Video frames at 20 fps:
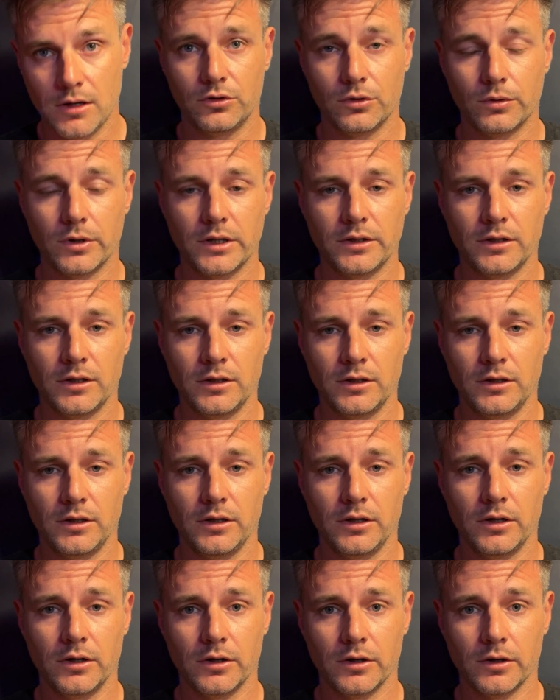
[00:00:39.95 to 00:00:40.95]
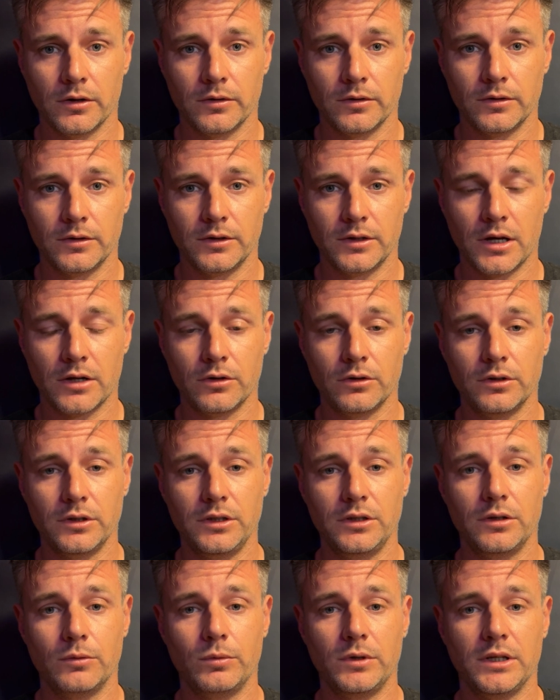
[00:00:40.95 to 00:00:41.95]
So we're at the end of the year. Not
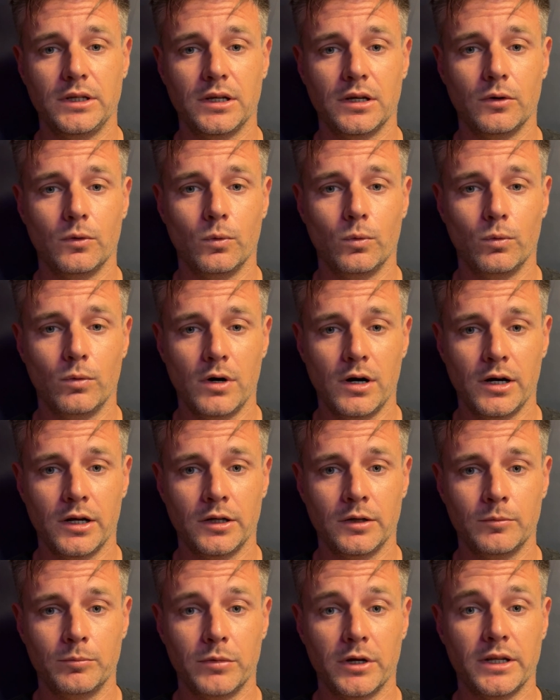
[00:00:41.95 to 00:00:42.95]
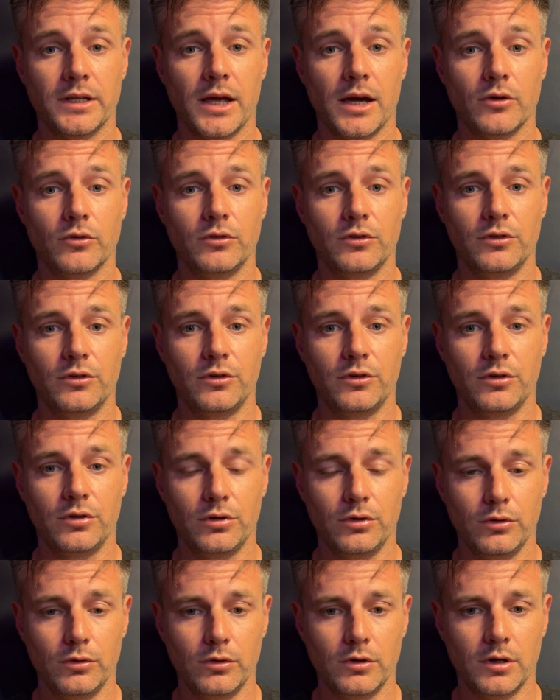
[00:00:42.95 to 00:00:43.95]
only did we get one, but now
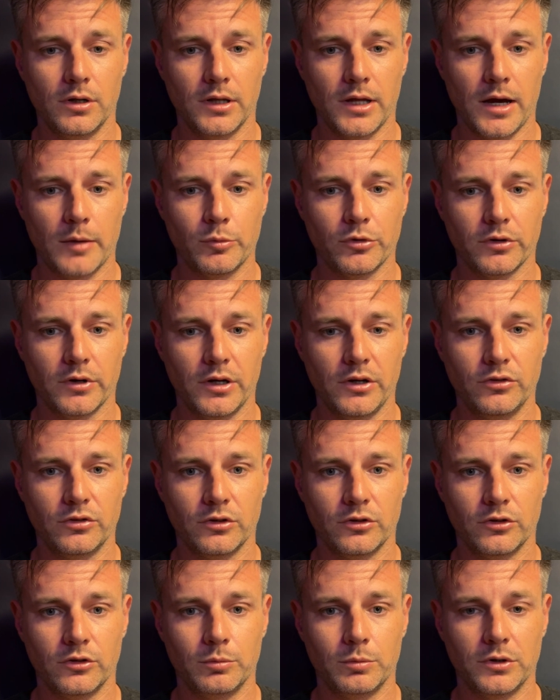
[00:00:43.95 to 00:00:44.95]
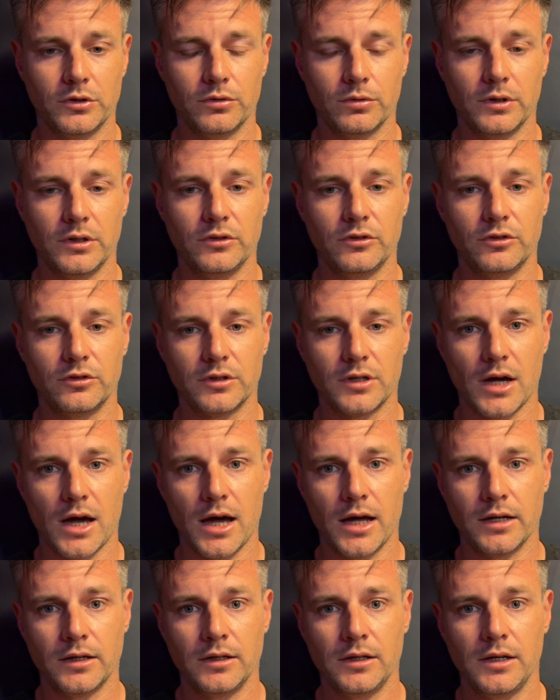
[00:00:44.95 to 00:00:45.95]
two collaborations between
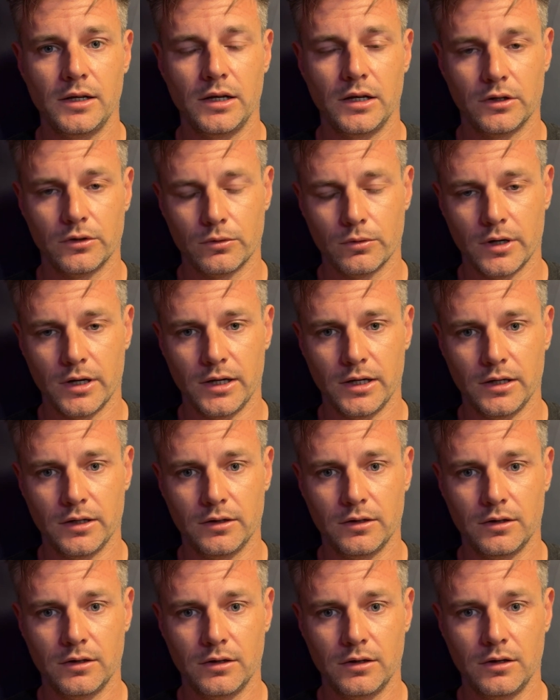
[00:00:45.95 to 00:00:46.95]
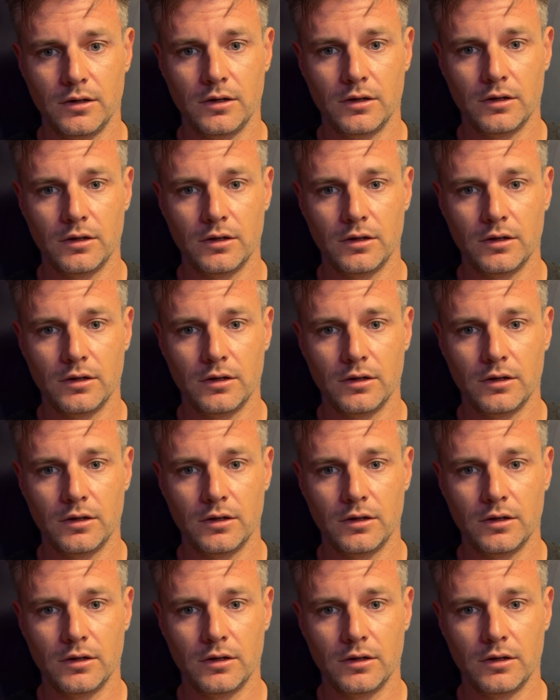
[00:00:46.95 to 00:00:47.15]
Scott and Greg.